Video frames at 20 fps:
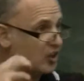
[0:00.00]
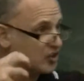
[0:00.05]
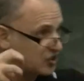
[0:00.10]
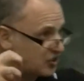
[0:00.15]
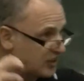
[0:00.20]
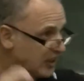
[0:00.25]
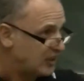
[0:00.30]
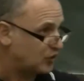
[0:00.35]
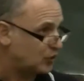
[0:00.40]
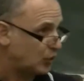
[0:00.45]
are
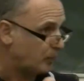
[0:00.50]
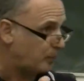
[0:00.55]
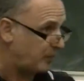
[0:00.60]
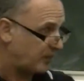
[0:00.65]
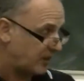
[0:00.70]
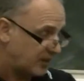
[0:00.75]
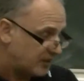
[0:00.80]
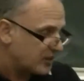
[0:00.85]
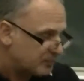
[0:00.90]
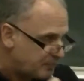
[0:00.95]
central,
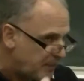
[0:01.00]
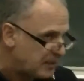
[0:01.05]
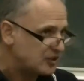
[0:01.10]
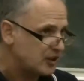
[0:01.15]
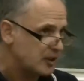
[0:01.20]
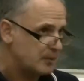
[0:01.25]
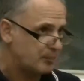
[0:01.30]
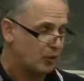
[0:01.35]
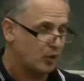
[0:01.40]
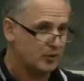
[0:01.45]
the
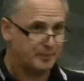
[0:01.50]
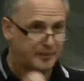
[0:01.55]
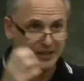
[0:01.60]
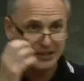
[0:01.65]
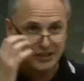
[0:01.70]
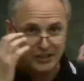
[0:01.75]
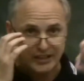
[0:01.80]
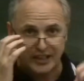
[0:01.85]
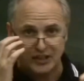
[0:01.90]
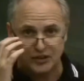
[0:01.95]
mass unemployment has
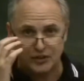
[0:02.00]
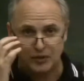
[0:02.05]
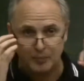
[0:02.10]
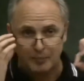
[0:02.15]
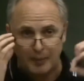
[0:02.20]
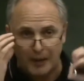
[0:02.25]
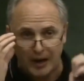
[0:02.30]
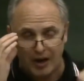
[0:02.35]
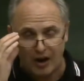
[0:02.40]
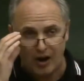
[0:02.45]
been a
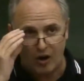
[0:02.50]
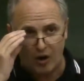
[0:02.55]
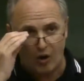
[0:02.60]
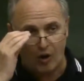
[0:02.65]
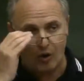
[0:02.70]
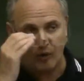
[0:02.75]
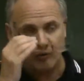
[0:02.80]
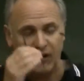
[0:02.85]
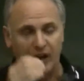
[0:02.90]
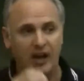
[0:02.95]
central
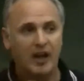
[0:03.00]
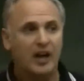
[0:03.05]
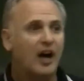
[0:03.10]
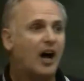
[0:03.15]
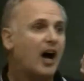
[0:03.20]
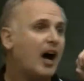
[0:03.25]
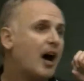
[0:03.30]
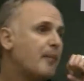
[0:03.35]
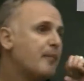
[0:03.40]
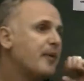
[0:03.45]
part of
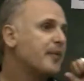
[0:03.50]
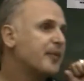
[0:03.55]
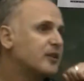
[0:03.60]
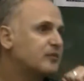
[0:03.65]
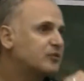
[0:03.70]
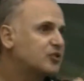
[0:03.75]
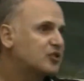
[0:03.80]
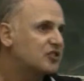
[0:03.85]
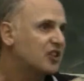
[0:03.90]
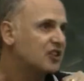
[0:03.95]
um,
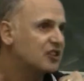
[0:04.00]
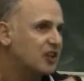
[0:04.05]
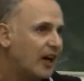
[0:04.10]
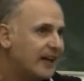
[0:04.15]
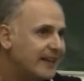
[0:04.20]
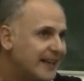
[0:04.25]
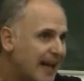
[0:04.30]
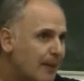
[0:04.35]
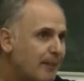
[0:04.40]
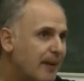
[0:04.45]
the, the
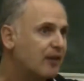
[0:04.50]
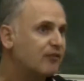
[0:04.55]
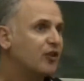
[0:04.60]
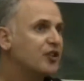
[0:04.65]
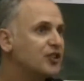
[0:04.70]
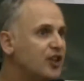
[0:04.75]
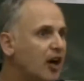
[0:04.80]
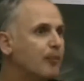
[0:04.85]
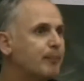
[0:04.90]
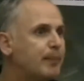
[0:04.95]
dynamic
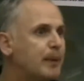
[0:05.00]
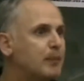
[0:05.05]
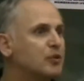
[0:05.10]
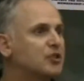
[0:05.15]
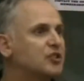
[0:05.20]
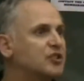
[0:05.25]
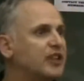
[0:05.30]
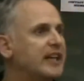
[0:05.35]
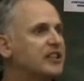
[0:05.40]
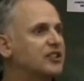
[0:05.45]
for young
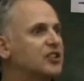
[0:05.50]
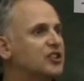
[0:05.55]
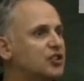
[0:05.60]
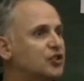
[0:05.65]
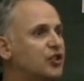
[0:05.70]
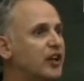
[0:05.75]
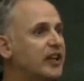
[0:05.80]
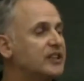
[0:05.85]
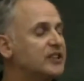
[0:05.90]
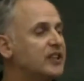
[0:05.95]
people to take to the
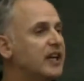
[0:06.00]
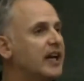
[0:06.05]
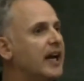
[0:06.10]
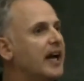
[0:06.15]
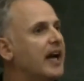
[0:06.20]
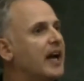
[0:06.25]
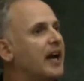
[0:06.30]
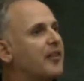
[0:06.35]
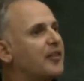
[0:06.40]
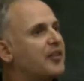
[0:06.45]
streets.
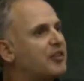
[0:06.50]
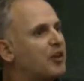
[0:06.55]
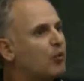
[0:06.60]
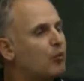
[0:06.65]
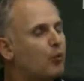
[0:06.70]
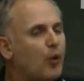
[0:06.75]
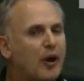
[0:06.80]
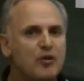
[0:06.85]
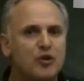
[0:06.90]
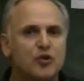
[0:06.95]

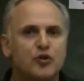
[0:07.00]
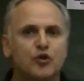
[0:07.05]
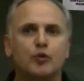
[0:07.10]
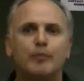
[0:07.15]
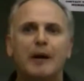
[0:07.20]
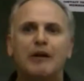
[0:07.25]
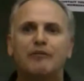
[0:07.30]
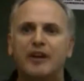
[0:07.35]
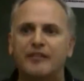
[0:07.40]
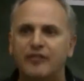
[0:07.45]
When you
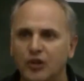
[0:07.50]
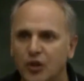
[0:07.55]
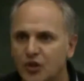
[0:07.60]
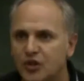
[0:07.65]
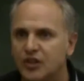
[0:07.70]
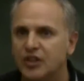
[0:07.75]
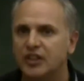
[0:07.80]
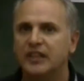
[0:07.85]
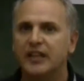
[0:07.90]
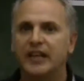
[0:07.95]
talk about
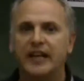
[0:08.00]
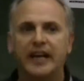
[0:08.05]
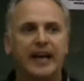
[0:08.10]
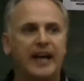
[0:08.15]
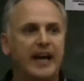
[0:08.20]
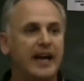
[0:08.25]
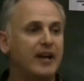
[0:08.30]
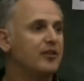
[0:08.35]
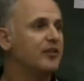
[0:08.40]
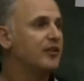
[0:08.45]
revolution
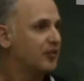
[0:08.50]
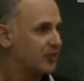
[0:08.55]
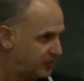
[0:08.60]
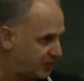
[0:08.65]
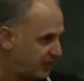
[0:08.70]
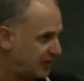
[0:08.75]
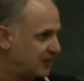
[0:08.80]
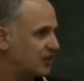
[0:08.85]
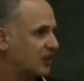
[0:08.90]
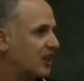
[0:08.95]

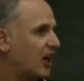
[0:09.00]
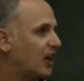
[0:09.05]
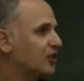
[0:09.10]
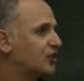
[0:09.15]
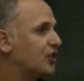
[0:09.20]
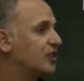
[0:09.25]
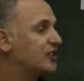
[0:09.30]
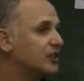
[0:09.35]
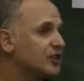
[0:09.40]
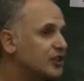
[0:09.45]
in these
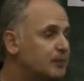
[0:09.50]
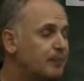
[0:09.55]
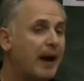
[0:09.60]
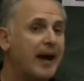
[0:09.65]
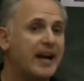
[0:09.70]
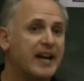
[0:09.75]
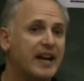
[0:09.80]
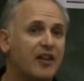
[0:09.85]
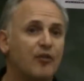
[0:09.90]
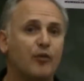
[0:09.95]
countries, in
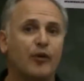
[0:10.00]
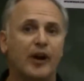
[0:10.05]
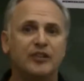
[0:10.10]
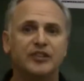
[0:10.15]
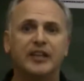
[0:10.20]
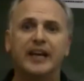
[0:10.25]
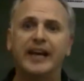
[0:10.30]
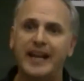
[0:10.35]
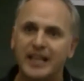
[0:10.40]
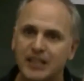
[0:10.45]
Spain and everywhere
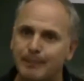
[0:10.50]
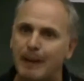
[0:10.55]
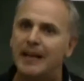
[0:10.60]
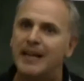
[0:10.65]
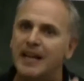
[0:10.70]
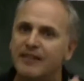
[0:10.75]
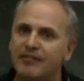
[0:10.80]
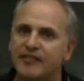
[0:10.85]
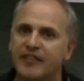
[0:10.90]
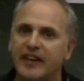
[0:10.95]
else, it is
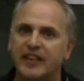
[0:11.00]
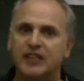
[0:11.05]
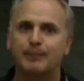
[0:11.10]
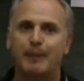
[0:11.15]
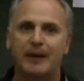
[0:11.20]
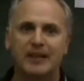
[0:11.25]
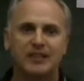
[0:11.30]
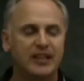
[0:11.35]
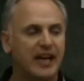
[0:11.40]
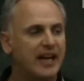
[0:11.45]
about level of
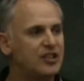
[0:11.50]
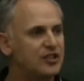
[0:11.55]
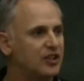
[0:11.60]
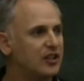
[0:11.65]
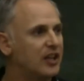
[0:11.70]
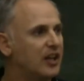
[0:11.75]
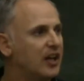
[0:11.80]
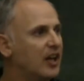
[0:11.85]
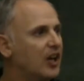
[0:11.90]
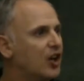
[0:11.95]

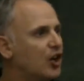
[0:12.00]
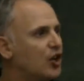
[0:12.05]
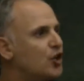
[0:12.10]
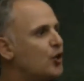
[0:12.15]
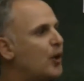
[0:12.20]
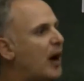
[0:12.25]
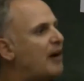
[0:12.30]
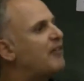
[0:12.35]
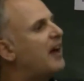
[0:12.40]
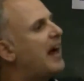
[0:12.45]
expectation.
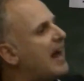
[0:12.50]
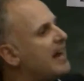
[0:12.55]
You have